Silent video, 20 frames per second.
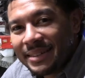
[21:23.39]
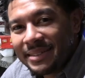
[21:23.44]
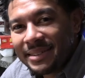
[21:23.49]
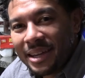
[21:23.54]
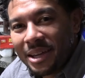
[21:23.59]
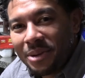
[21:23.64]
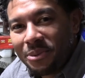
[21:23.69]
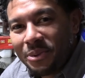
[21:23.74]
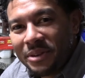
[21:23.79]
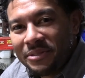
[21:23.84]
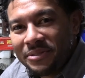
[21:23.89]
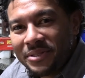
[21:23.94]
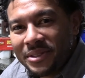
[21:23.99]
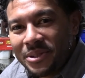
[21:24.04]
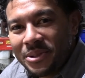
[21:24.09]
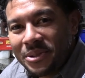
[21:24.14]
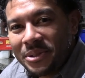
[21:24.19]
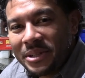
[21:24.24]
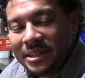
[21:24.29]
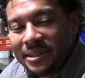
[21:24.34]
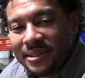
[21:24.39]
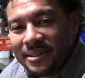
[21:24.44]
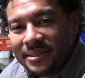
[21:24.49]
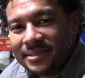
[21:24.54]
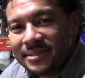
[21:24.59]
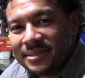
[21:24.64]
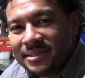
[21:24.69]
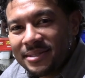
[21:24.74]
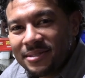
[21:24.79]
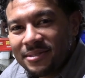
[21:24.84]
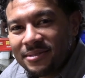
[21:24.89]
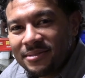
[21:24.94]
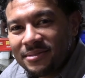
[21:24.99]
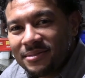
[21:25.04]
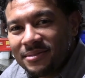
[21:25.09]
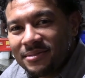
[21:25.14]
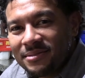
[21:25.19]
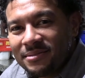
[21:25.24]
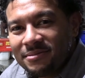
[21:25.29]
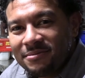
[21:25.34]
can't wait for New Year's.
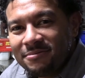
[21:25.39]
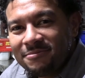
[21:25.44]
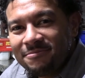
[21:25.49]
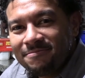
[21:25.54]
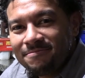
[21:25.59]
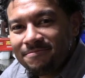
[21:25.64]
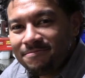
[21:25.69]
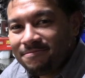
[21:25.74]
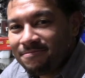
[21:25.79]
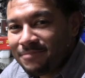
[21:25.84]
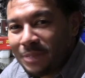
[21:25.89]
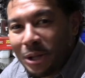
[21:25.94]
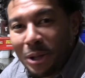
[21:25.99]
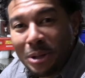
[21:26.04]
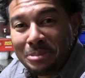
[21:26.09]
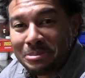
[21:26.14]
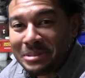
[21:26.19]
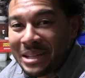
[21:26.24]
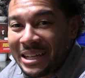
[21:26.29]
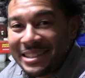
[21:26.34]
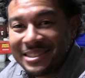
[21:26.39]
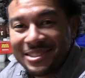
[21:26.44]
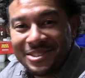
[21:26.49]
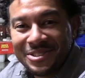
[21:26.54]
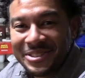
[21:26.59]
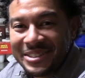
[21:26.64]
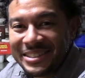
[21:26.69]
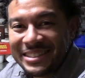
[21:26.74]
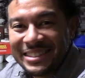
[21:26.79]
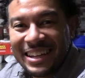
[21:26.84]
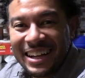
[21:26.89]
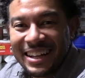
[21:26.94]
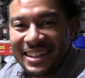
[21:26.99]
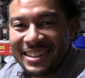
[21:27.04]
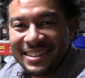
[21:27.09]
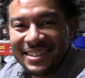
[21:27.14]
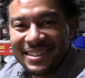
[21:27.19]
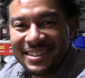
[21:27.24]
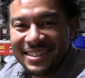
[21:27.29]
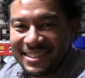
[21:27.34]
I'm not doing
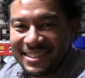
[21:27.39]
nothing.